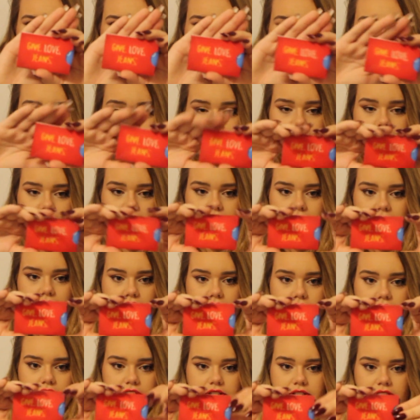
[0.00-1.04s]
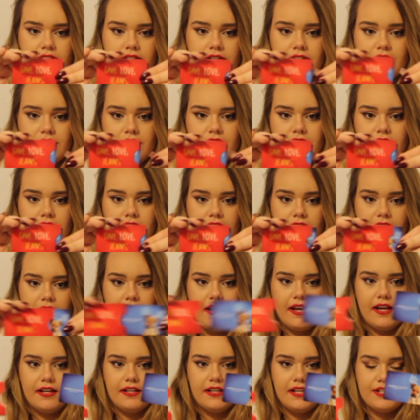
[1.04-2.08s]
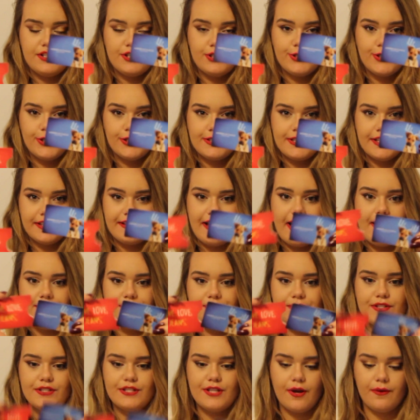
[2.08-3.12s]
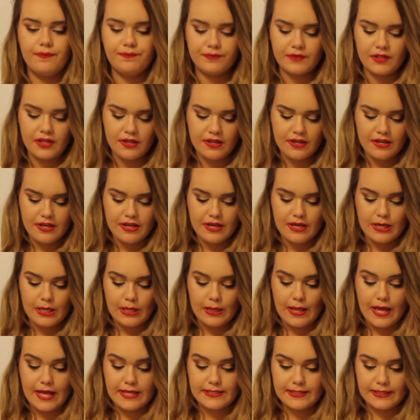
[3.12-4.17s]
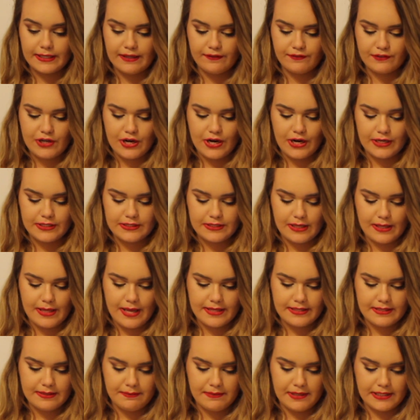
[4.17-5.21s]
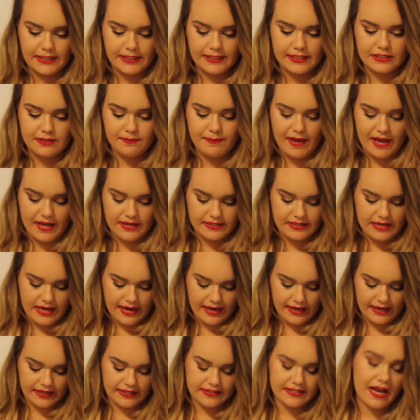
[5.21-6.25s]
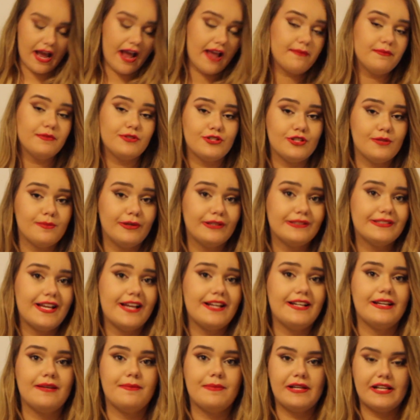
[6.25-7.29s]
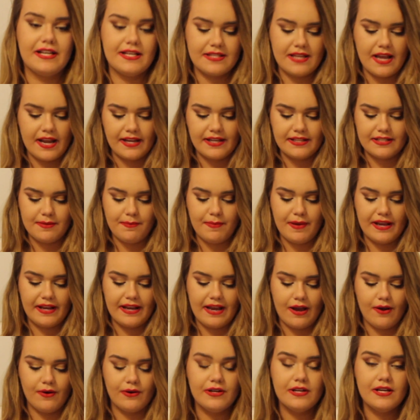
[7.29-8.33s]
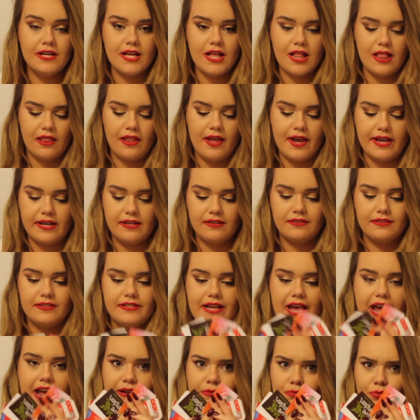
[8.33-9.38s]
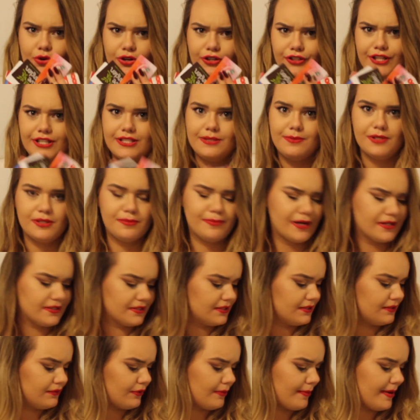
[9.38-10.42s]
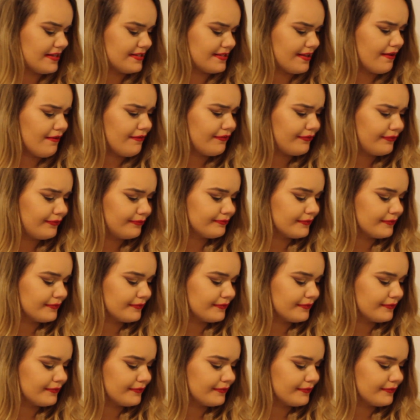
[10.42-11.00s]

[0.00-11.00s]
Like, oh, I love it. And it just looks like that. So lots of gift cards, lots of money to spend, and I'm super excited because I get to pick out like ten more Christmas presents for myself.